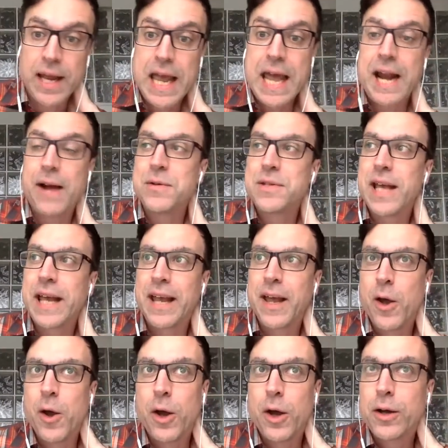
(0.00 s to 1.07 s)
And I was like,
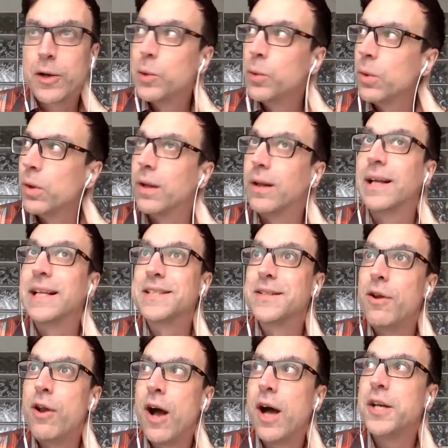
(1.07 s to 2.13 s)
cool, it's
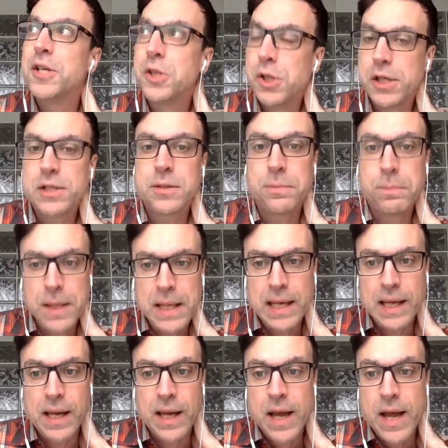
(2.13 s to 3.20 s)
not just
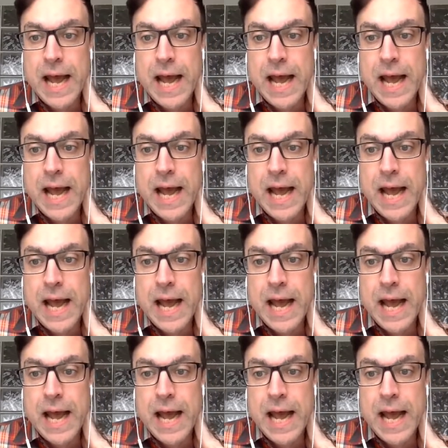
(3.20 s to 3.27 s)
me.